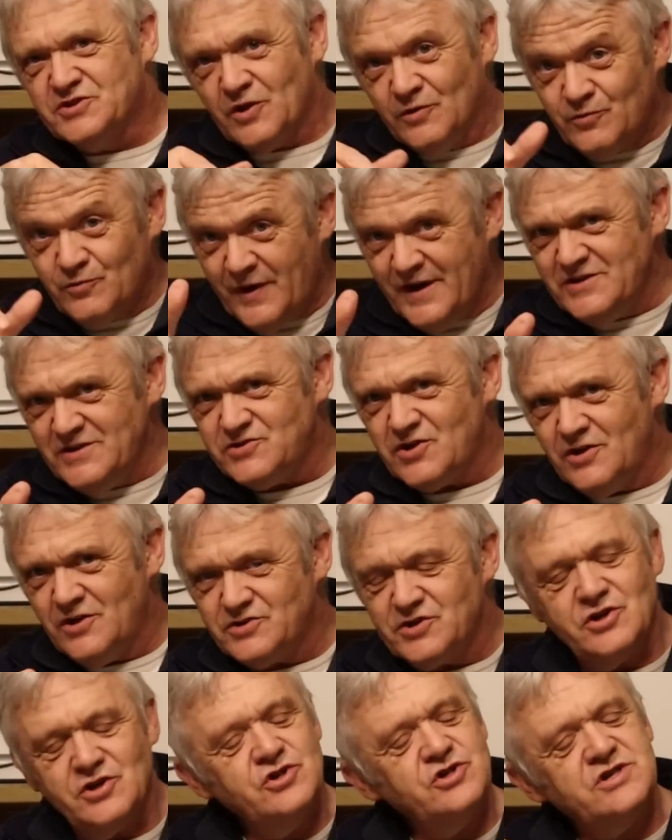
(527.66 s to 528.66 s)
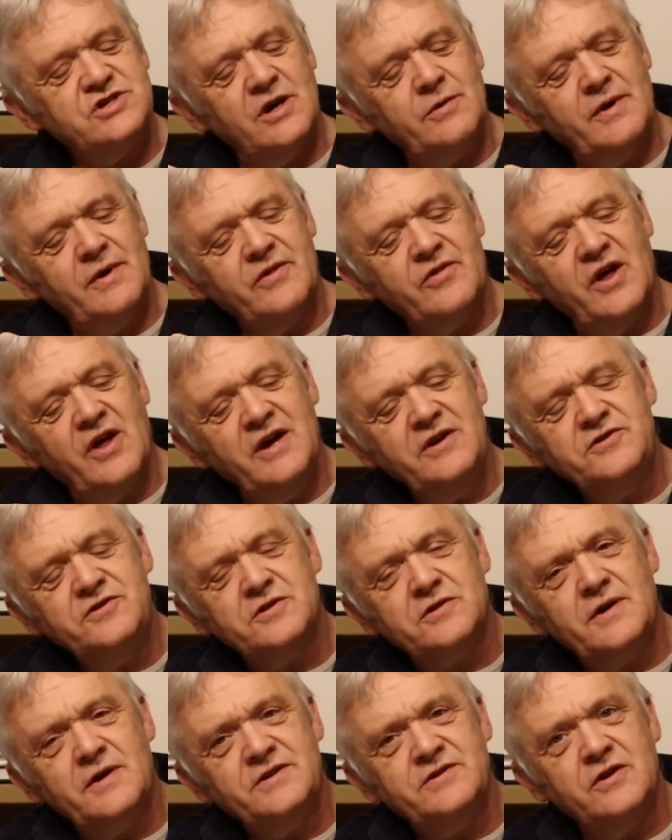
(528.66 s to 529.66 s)
So research is showing that
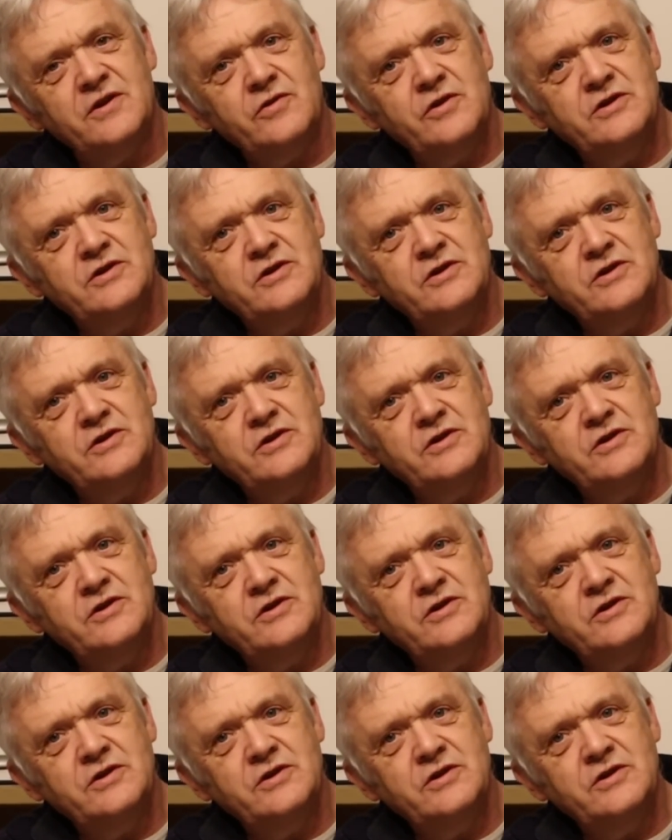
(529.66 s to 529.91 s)
integrating